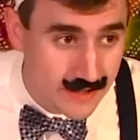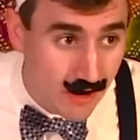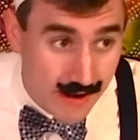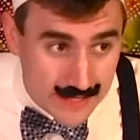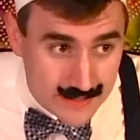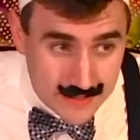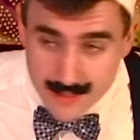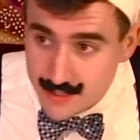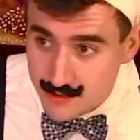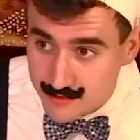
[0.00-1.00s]
All right.
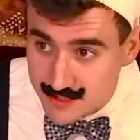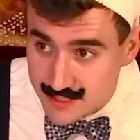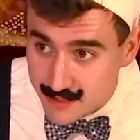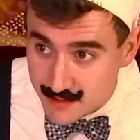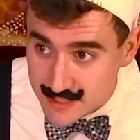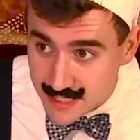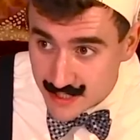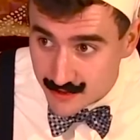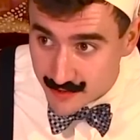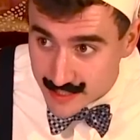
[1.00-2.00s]
Your secret
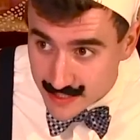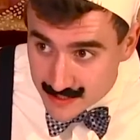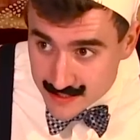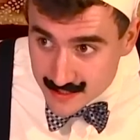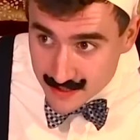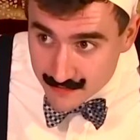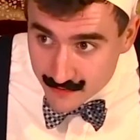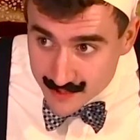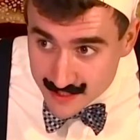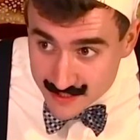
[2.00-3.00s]
ingredient for the